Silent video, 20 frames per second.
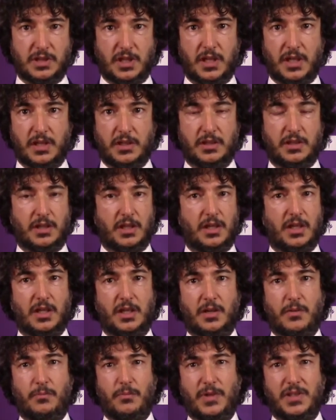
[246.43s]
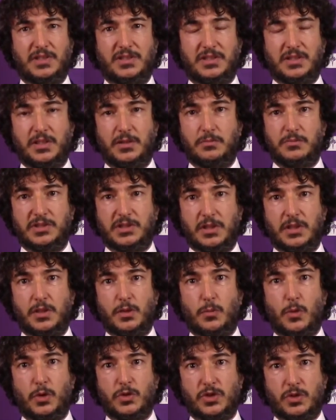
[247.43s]
And it seems in
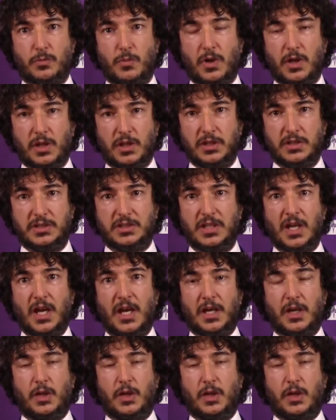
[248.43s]
emerging markets,